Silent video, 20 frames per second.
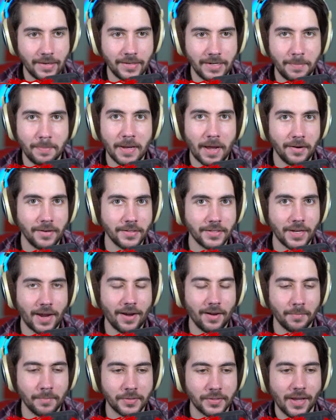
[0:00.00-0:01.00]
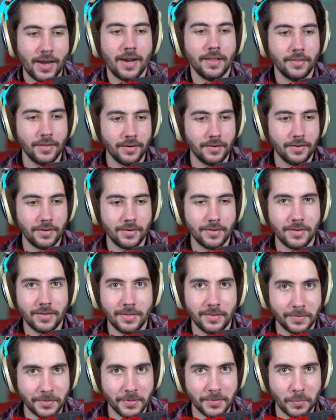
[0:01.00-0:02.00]
Deep down inside, I'm sad that
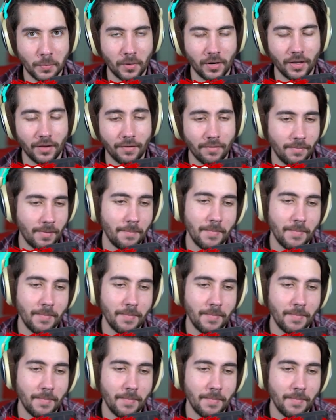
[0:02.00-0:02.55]
this isn't working for me.